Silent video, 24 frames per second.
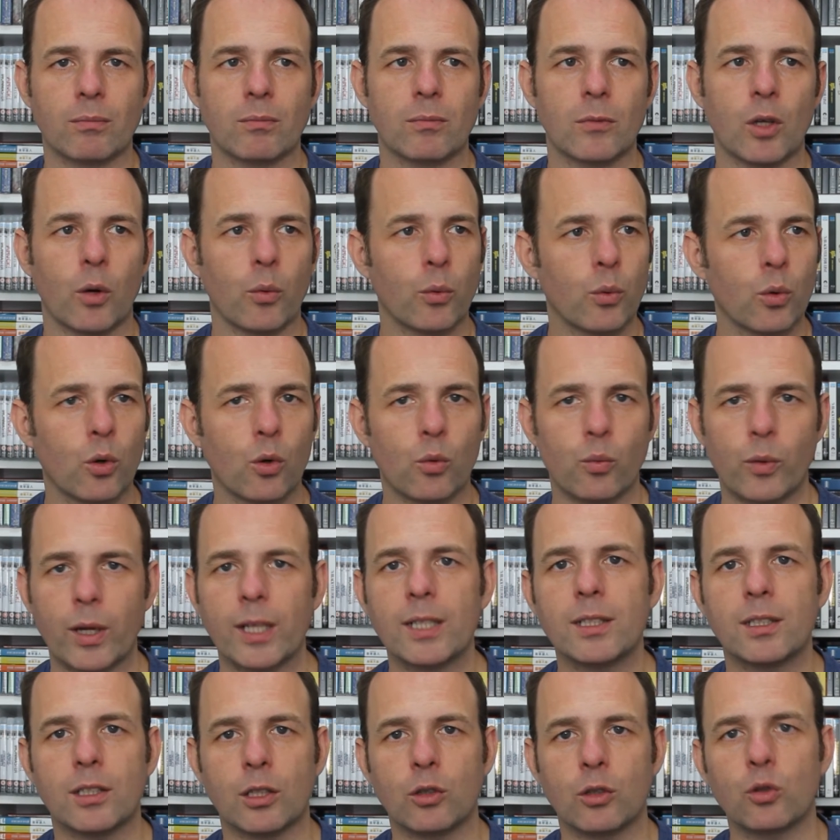Although it
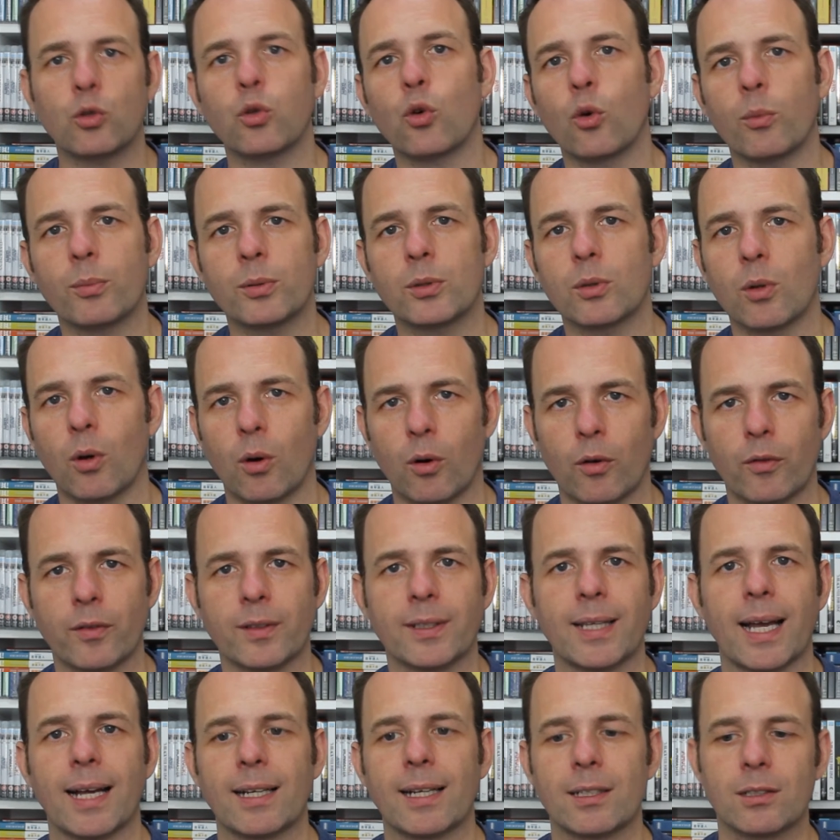rides the tropes of
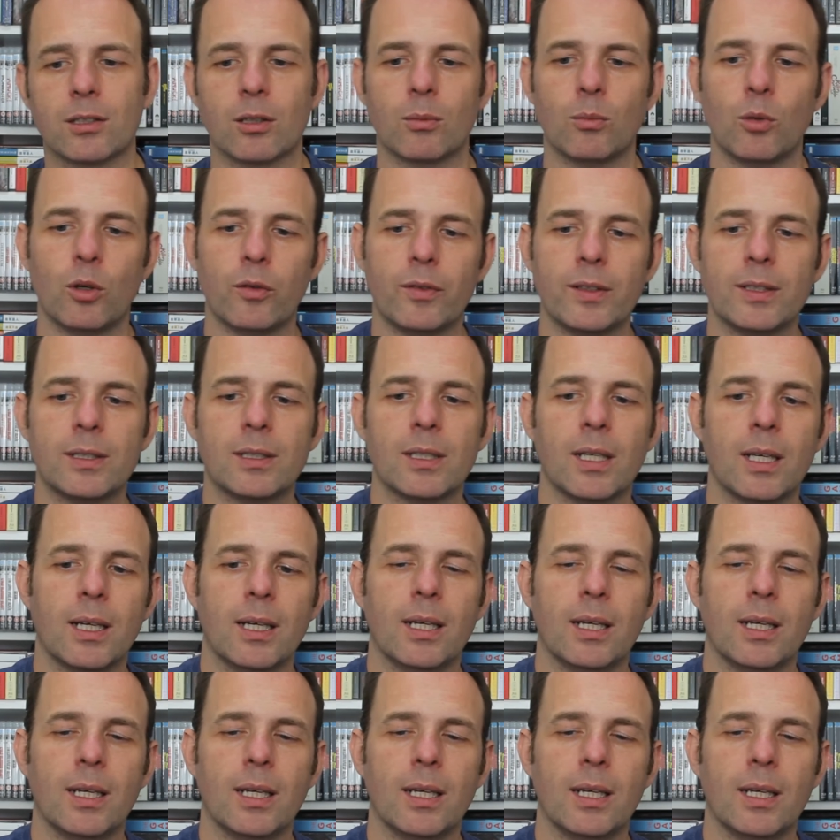gangster movies,